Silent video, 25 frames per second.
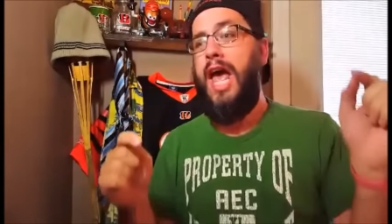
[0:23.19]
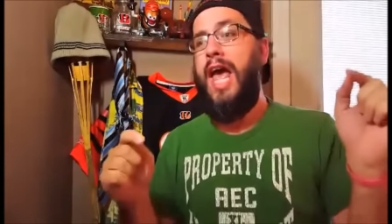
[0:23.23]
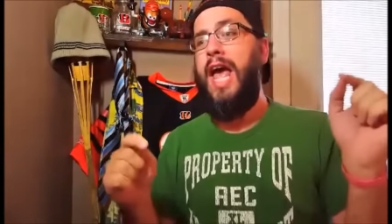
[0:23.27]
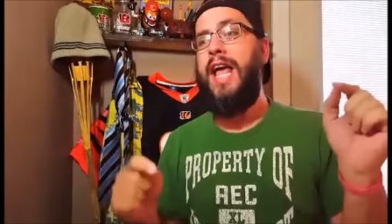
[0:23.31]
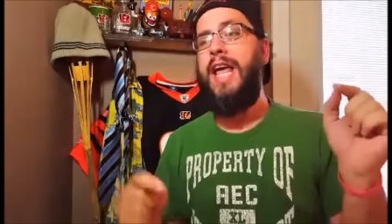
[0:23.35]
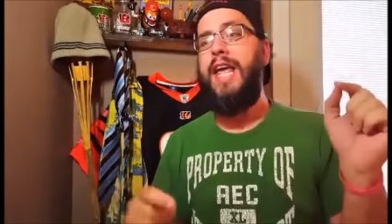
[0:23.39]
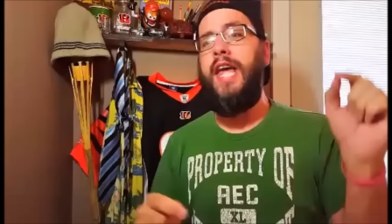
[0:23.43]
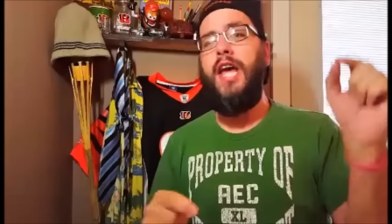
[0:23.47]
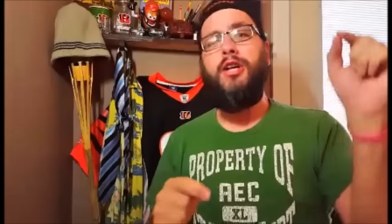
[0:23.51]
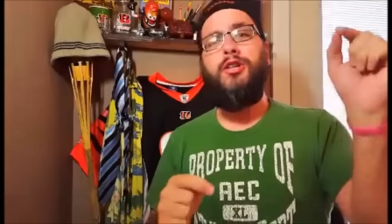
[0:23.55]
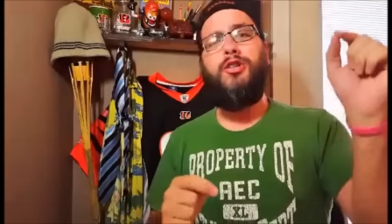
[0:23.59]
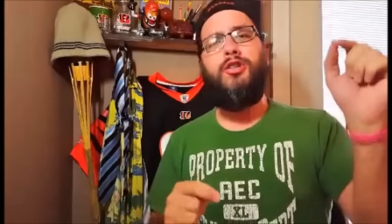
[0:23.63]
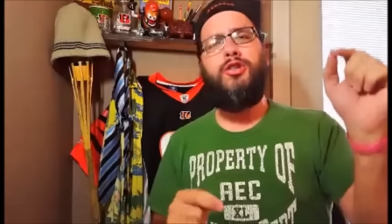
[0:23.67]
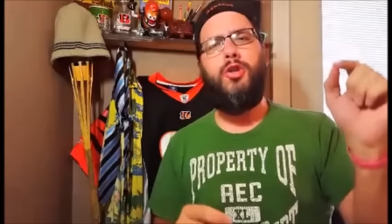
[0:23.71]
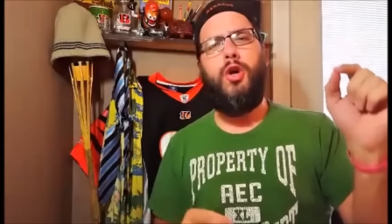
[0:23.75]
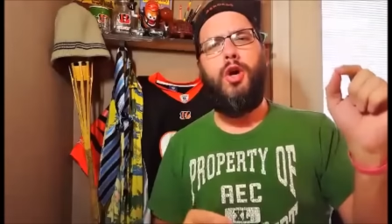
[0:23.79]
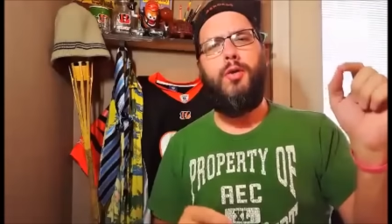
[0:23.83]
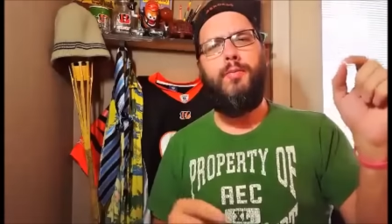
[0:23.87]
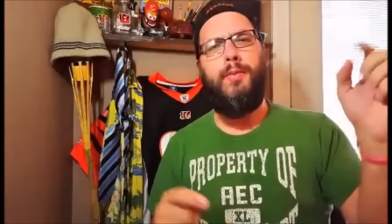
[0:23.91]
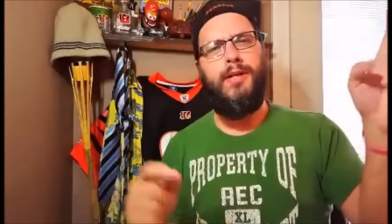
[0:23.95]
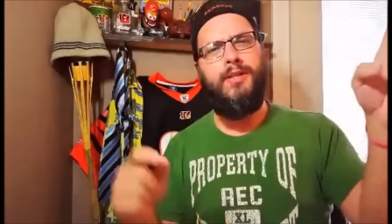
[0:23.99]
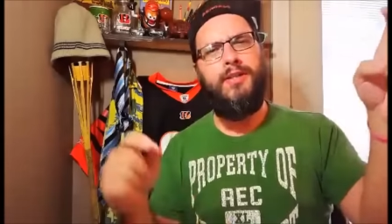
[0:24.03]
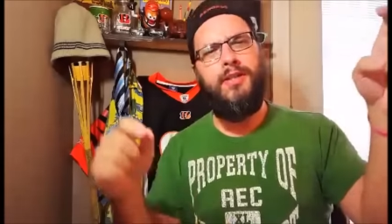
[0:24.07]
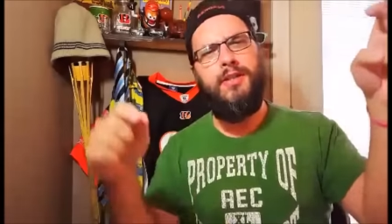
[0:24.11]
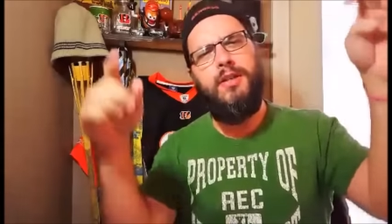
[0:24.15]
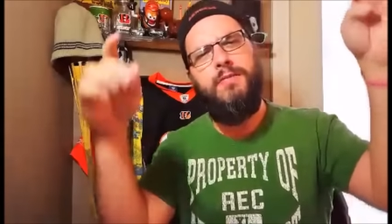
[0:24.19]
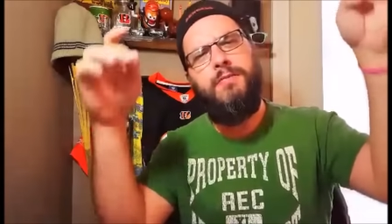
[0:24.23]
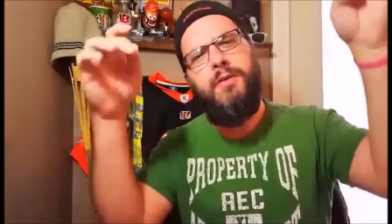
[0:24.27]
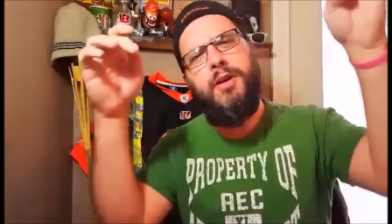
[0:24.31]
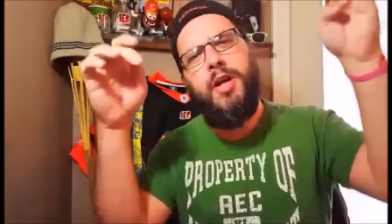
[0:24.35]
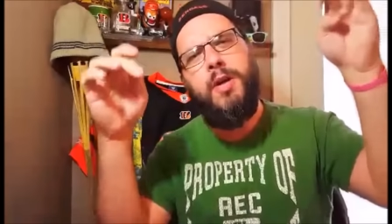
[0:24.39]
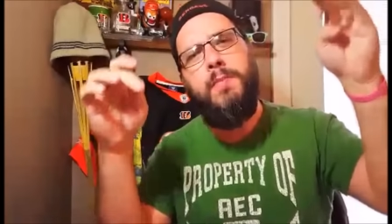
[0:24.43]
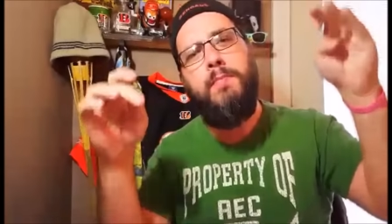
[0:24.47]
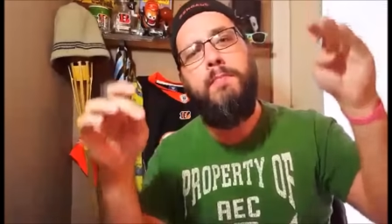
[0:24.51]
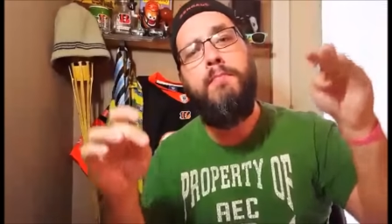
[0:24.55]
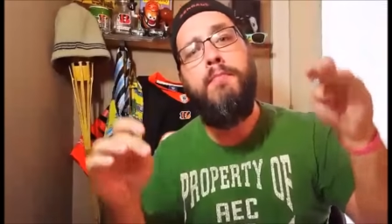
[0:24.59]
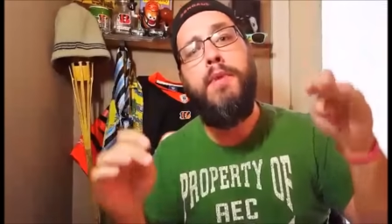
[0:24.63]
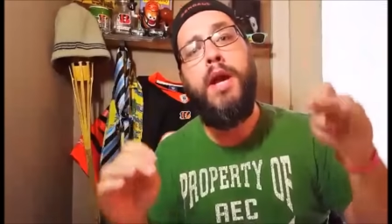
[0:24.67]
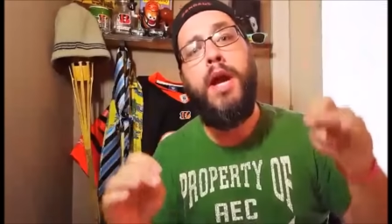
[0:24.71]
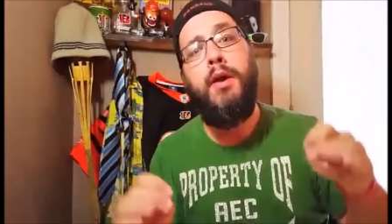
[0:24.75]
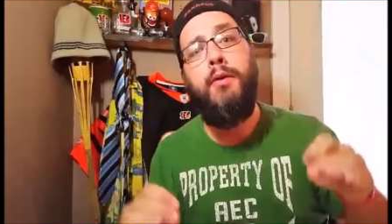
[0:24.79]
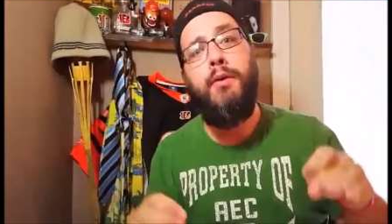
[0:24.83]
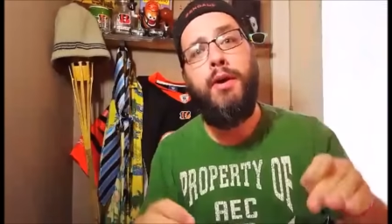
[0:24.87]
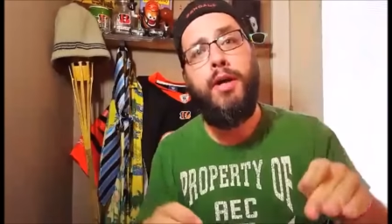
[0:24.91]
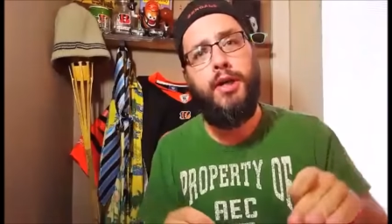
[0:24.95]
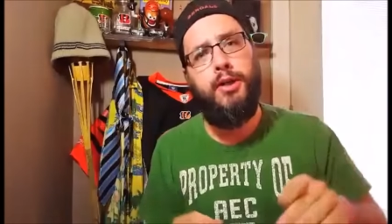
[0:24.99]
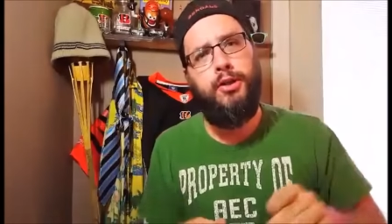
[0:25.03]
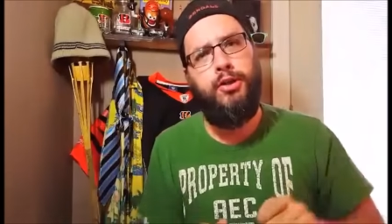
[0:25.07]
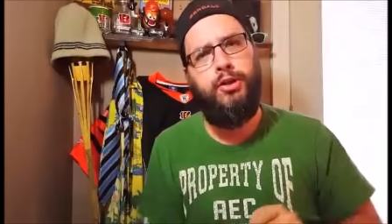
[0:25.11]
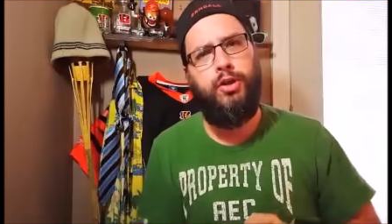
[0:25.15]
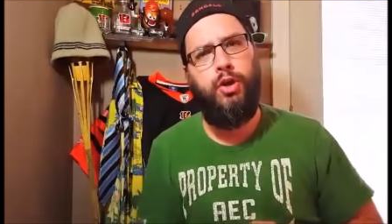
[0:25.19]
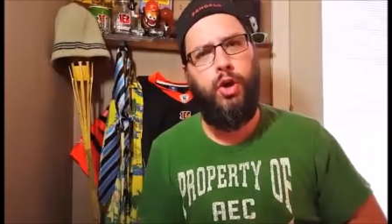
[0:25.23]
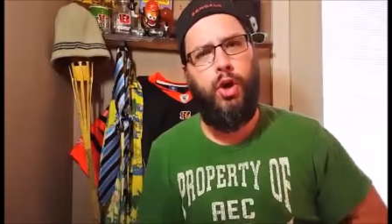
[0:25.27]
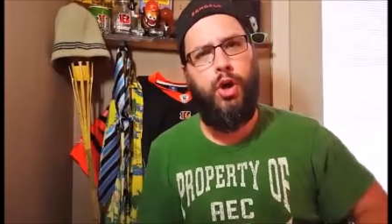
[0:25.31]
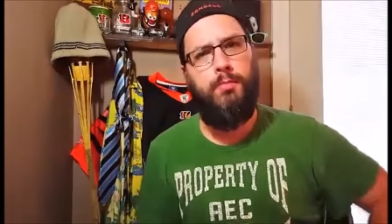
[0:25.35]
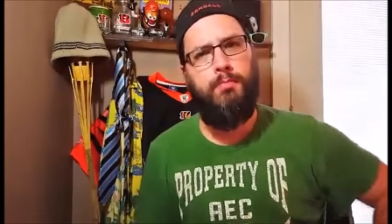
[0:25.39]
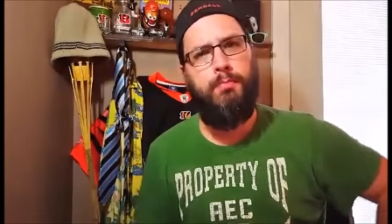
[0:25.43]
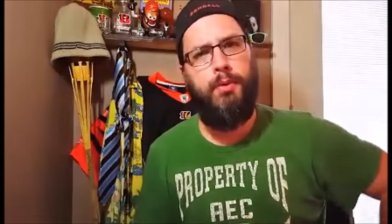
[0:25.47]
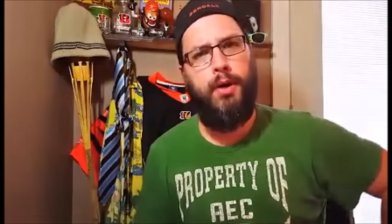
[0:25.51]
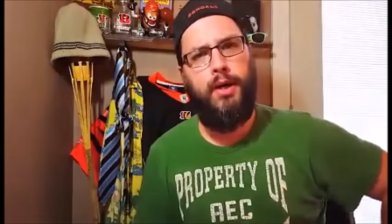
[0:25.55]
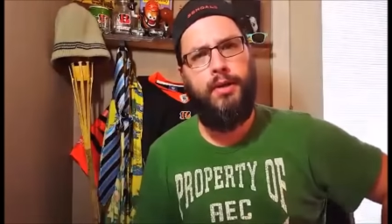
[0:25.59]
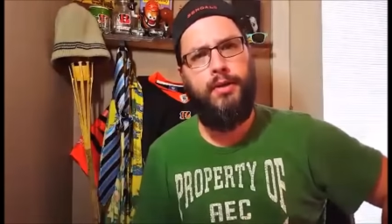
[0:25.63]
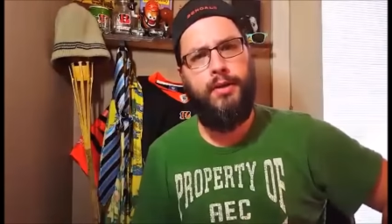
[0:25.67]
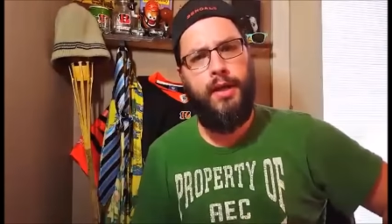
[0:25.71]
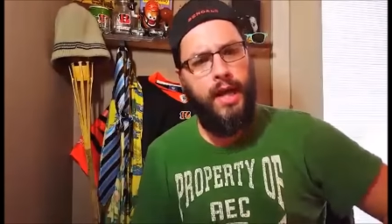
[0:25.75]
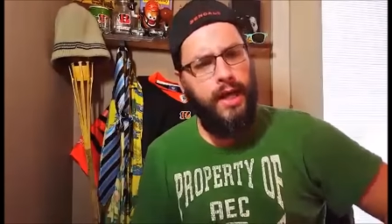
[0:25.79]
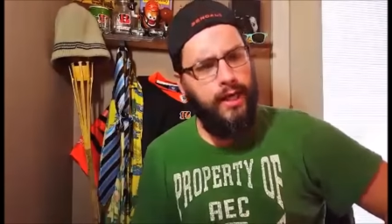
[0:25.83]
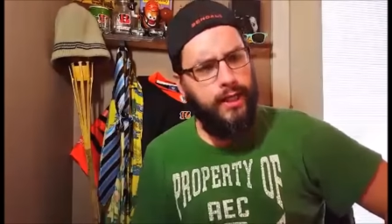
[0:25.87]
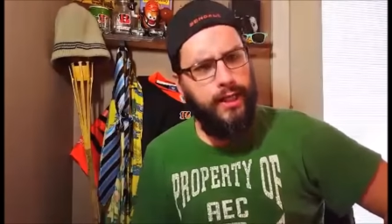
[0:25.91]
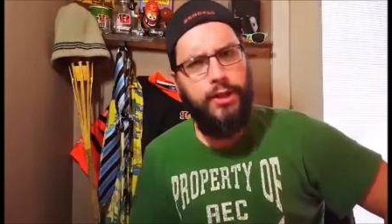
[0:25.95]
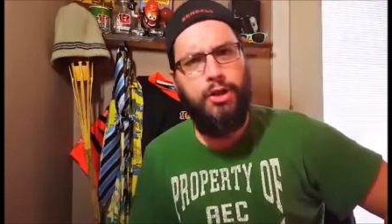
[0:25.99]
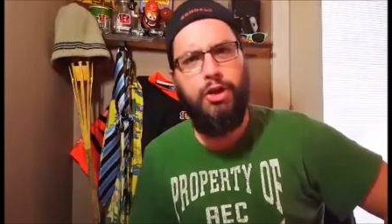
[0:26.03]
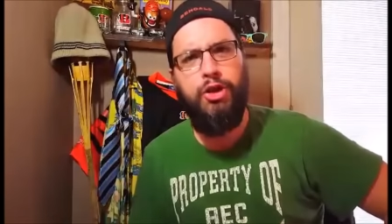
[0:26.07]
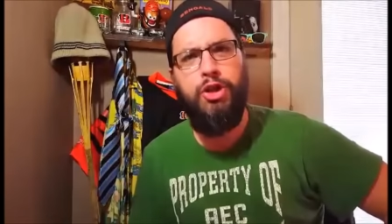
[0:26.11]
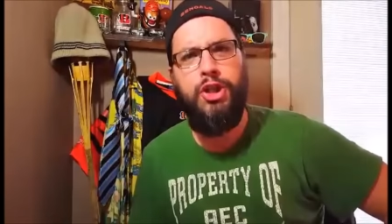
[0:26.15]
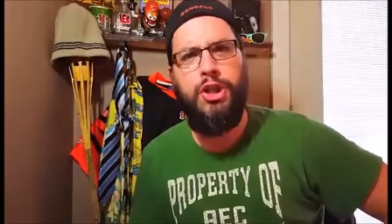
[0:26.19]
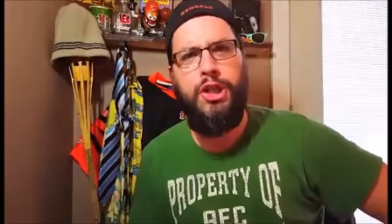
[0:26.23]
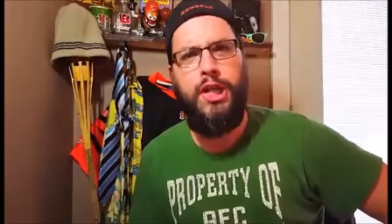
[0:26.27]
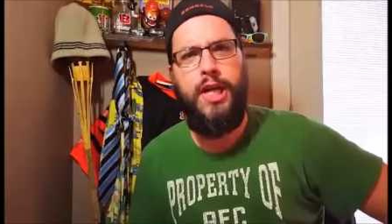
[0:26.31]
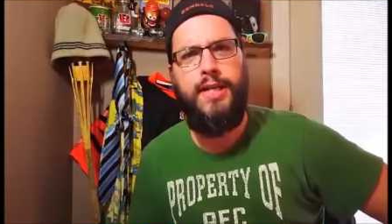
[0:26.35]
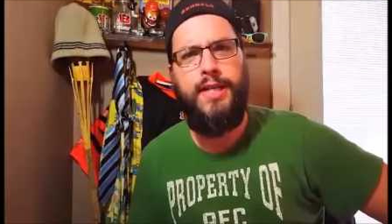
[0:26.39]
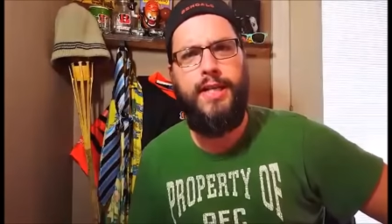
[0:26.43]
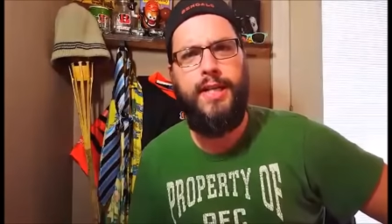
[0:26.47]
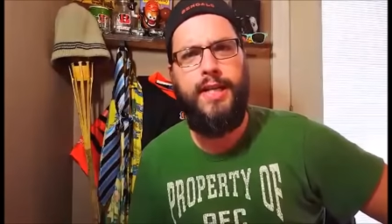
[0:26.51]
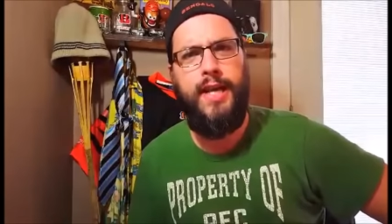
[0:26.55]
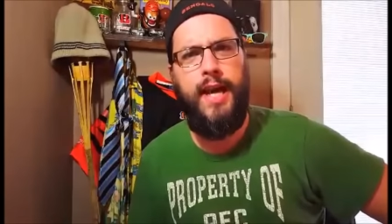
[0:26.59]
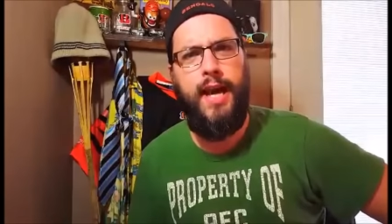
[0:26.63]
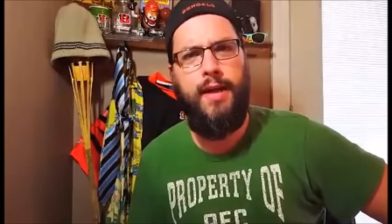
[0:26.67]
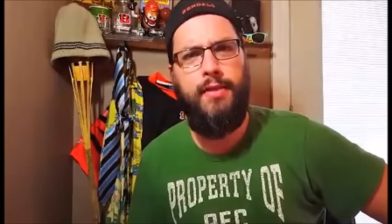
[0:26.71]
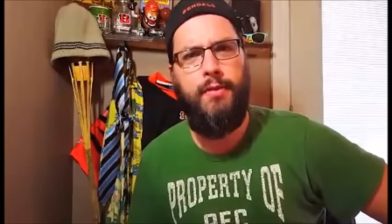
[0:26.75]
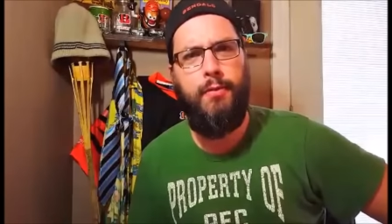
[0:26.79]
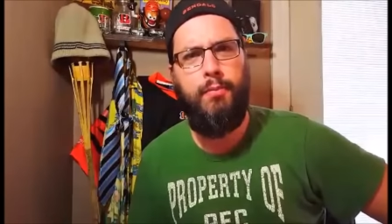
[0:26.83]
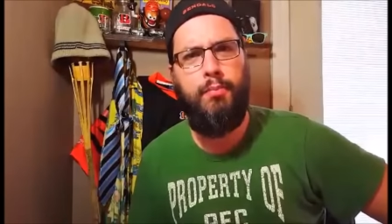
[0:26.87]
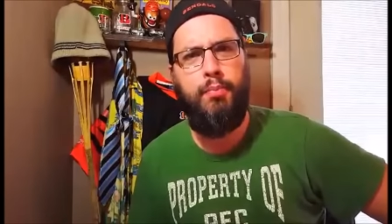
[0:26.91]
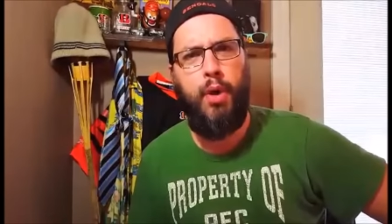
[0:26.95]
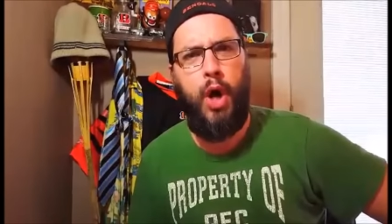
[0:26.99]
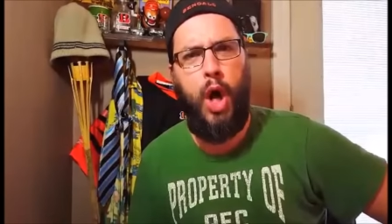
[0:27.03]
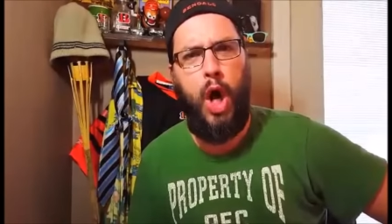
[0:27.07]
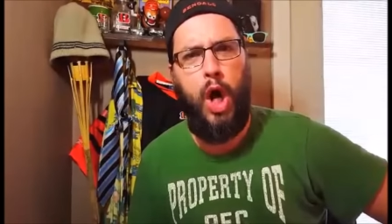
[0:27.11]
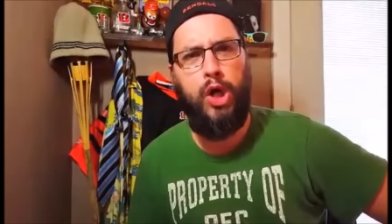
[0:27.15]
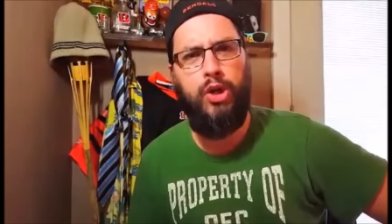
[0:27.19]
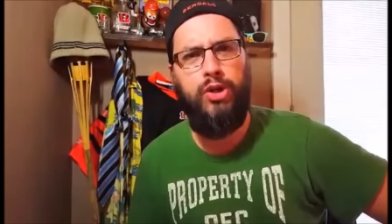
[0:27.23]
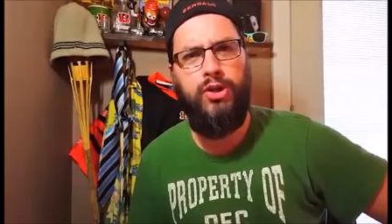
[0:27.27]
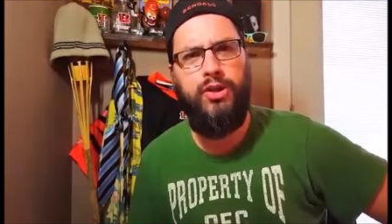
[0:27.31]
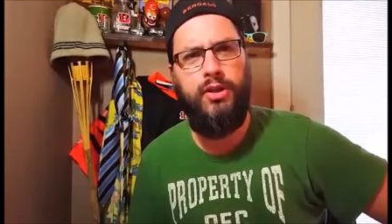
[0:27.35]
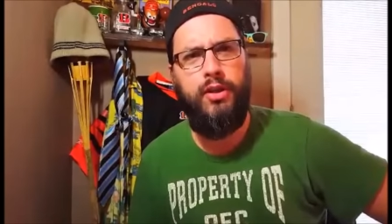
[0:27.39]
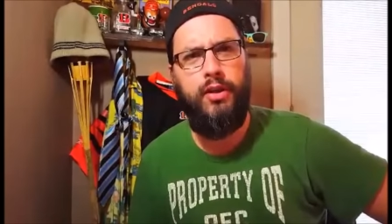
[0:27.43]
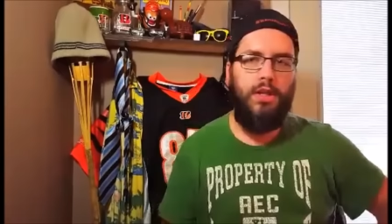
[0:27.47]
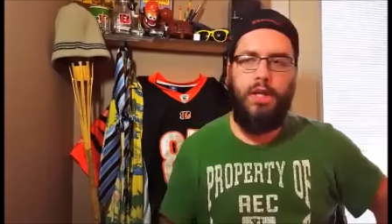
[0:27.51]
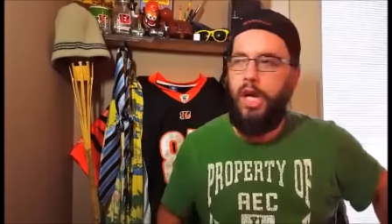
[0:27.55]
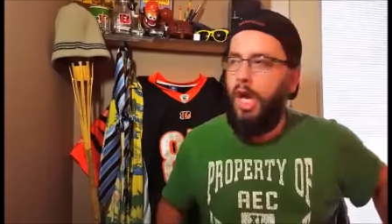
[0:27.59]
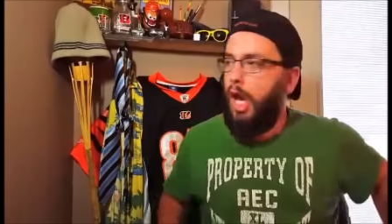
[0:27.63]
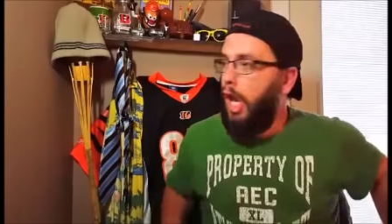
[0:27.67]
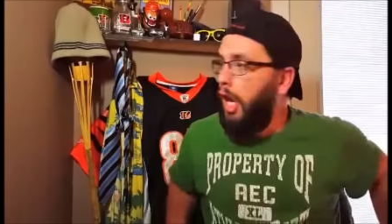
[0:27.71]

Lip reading: Hey, Starbucks, this is fucking America, Starbucks. Get your shit together, bros.